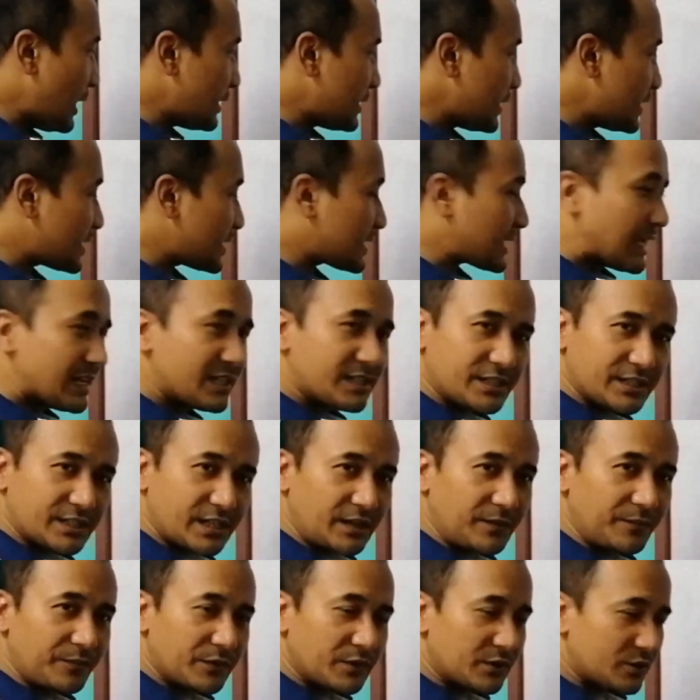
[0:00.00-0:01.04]
is sine
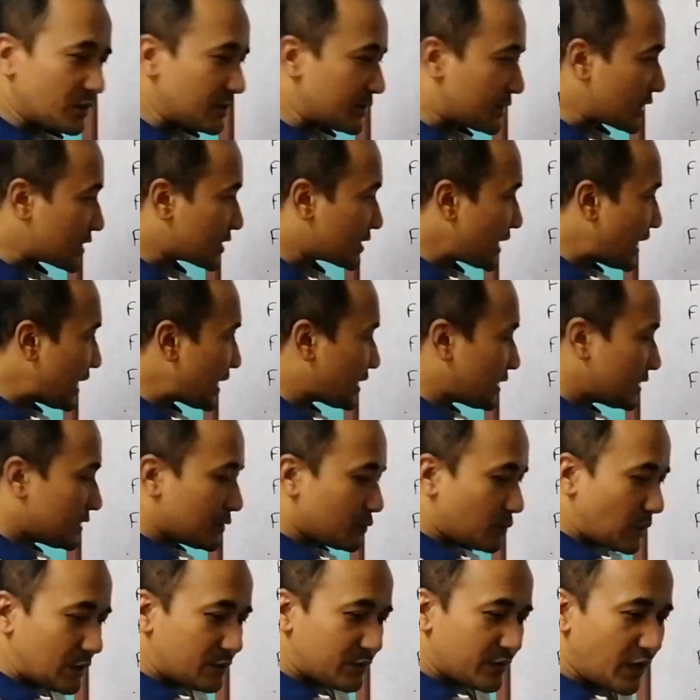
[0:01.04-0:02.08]
theta. So just like
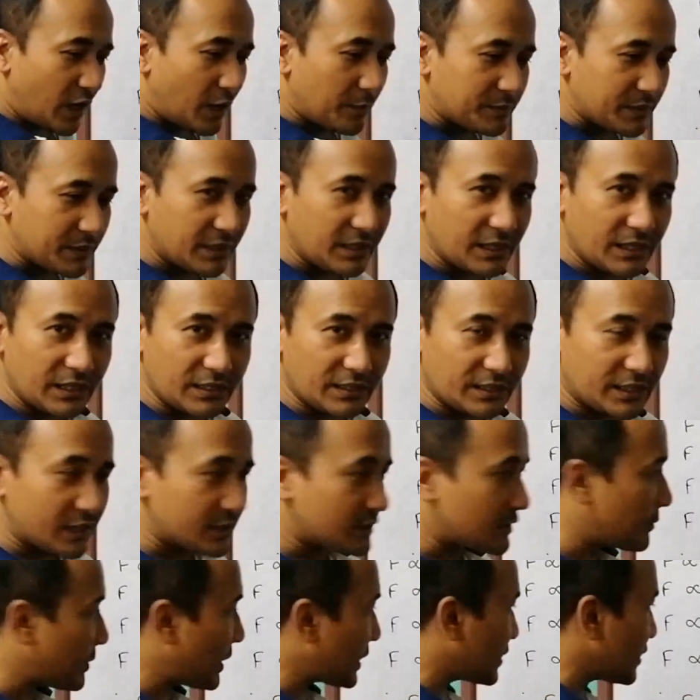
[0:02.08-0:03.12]
what we obtain in case
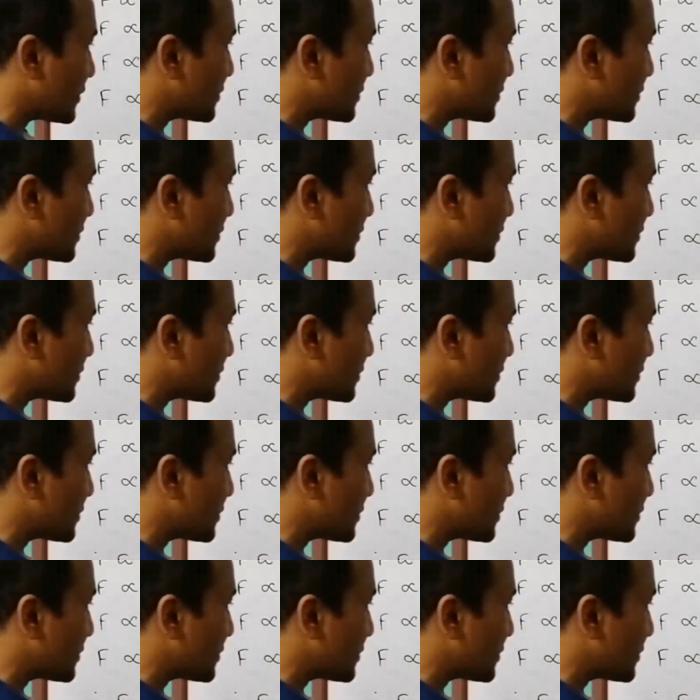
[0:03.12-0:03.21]
of vector